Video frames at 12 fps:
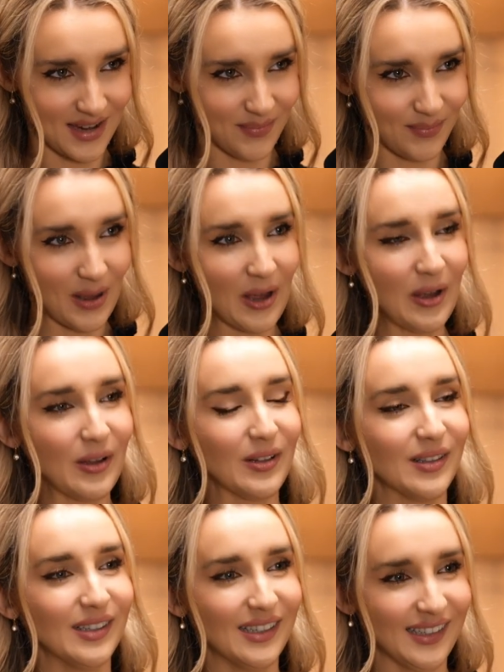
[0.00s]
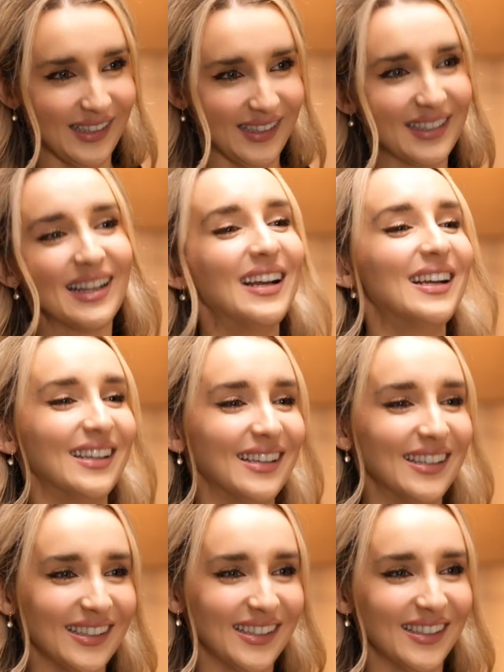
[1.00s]
immature egg follicles. Yes,
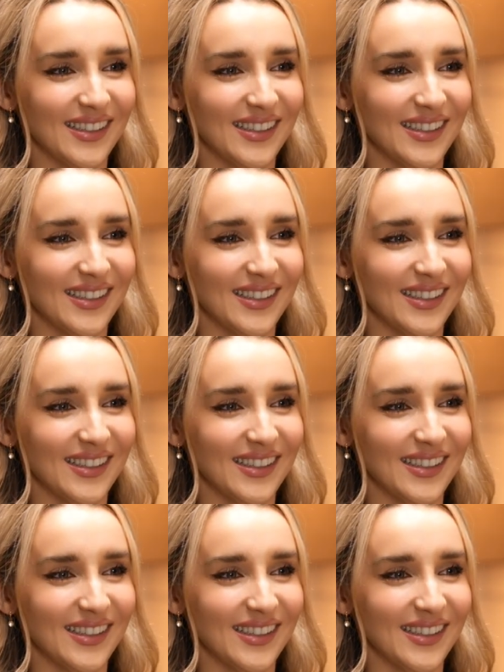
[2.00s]
because you would